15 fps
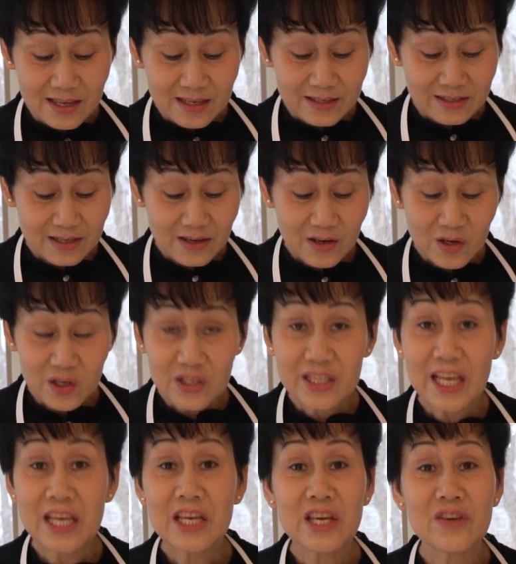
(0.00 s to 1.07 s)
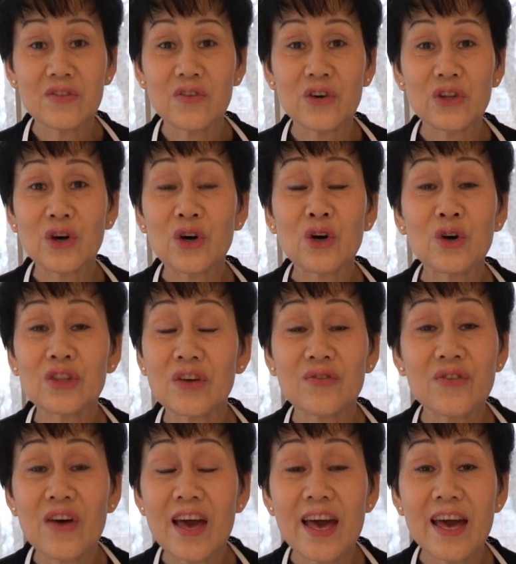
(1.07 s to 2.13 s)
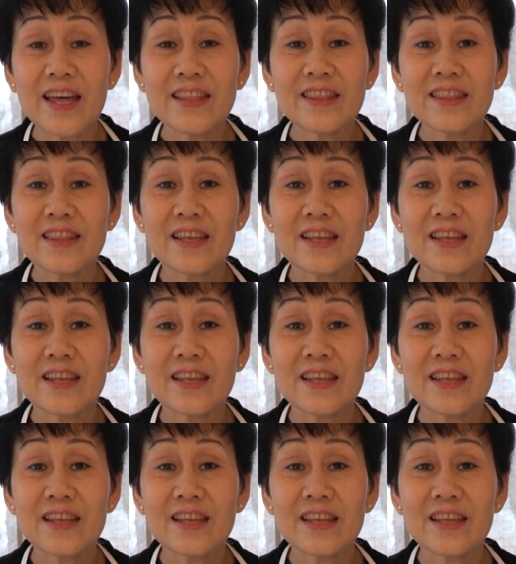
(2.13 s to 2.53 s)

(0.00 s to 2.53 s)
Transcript: So thank you for all the friends,